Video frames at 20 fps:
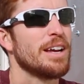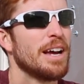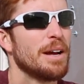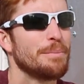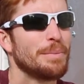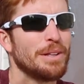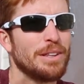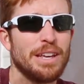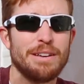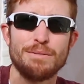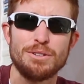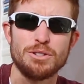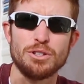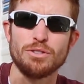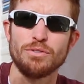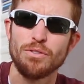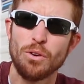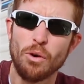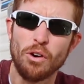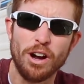I believe it
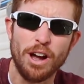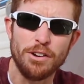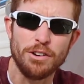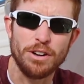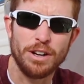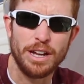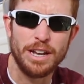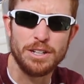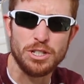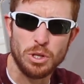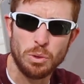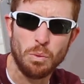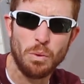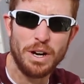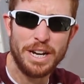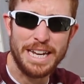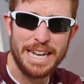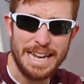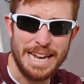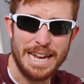was four hundred
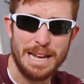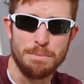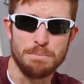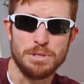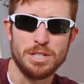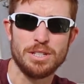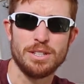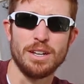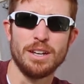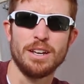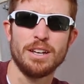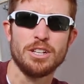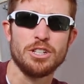twenty amps.